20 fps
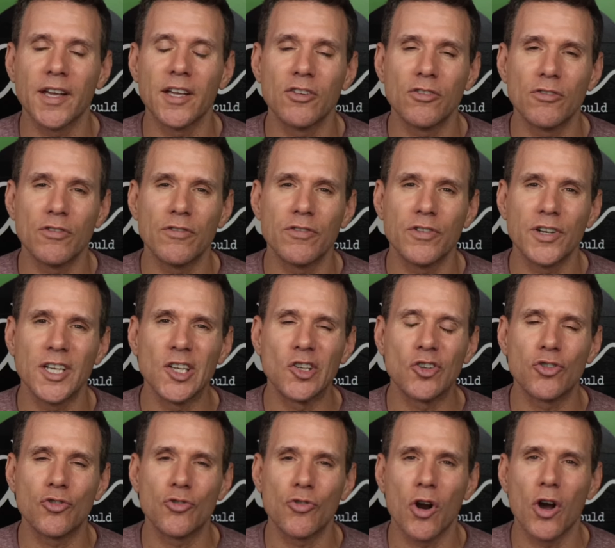Injury-free,
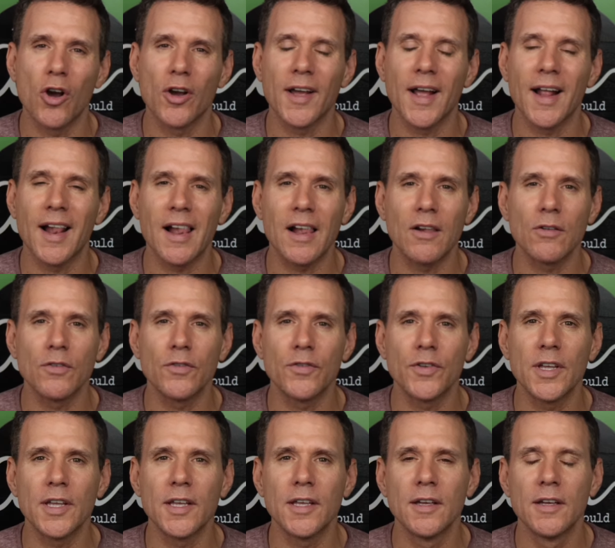strong,
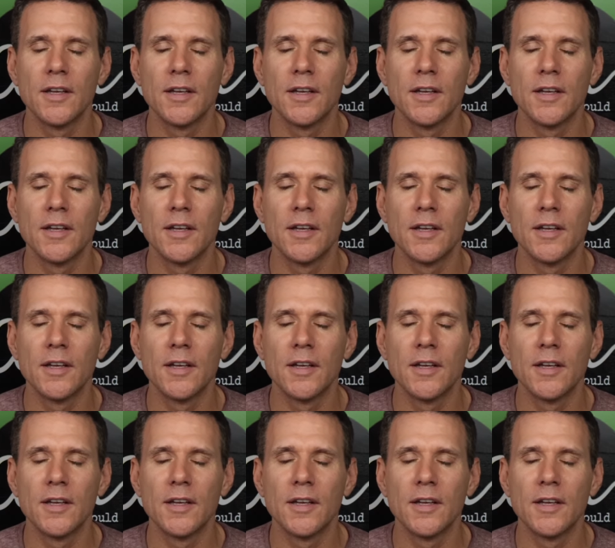healthy,